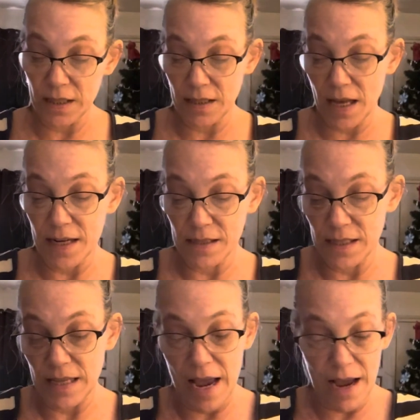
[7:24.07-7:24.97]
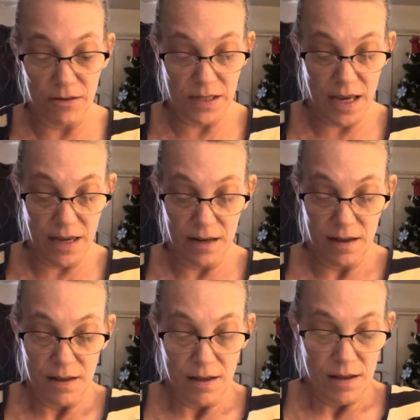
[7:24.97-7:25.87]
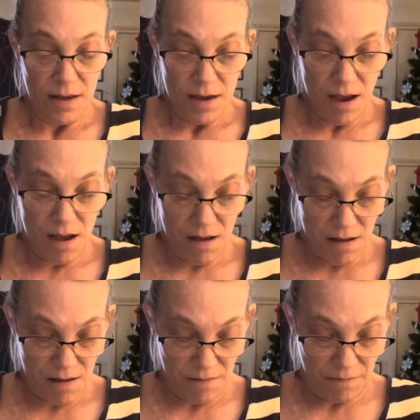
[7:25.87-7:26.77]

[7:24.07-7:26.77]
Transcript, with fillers: gotten to the house yet. Uh,